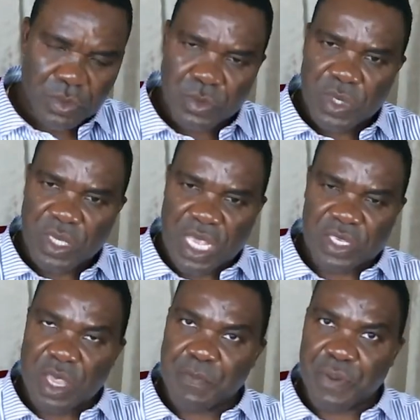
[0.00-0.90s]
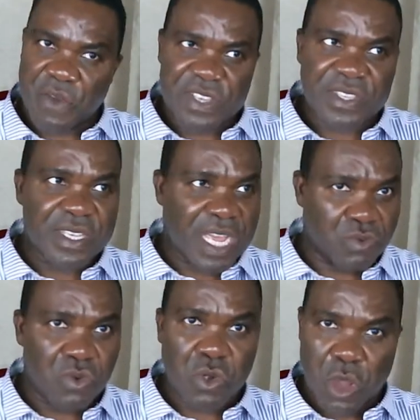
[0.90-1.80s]
There is a prophecy that
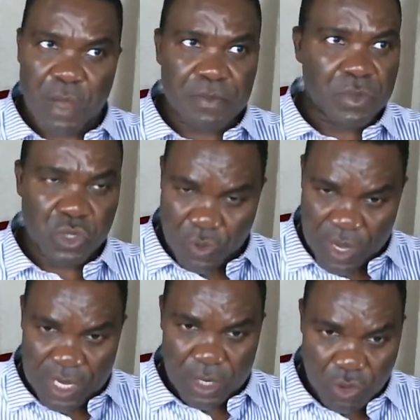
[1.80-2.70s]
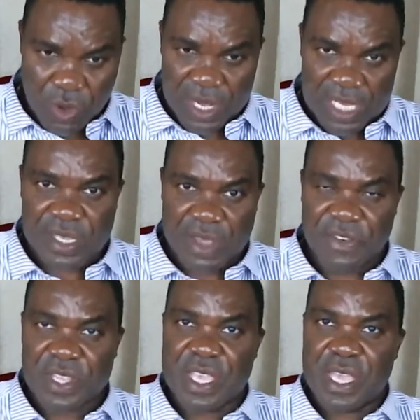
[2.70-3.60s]
will come during during this seven
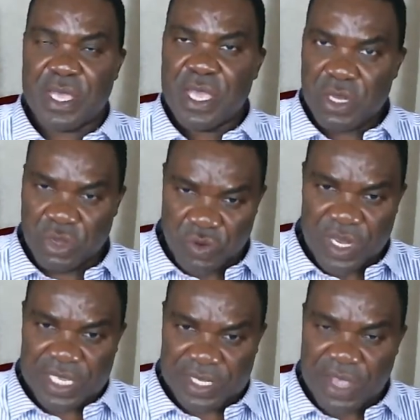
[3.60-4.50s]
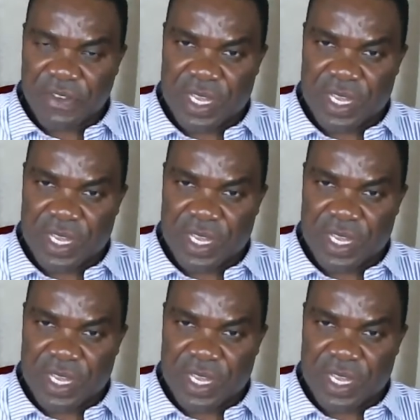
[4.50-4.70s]
year, during this seven